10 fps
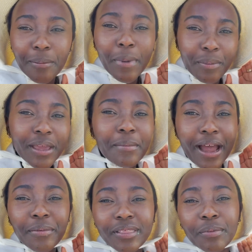Maybe it
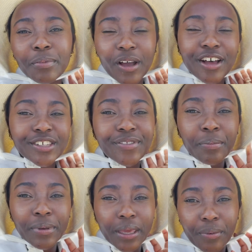might be because of the
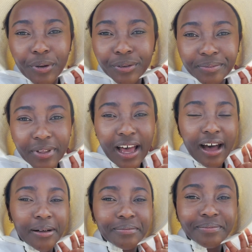people,
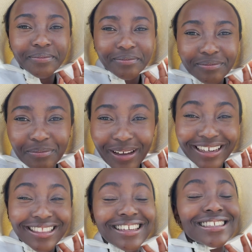um, but it,
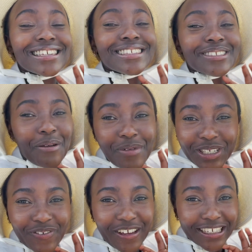this is so much
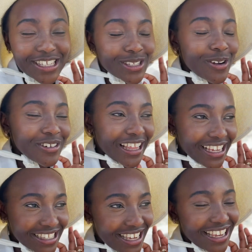fun, so
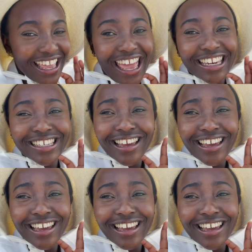relaxing and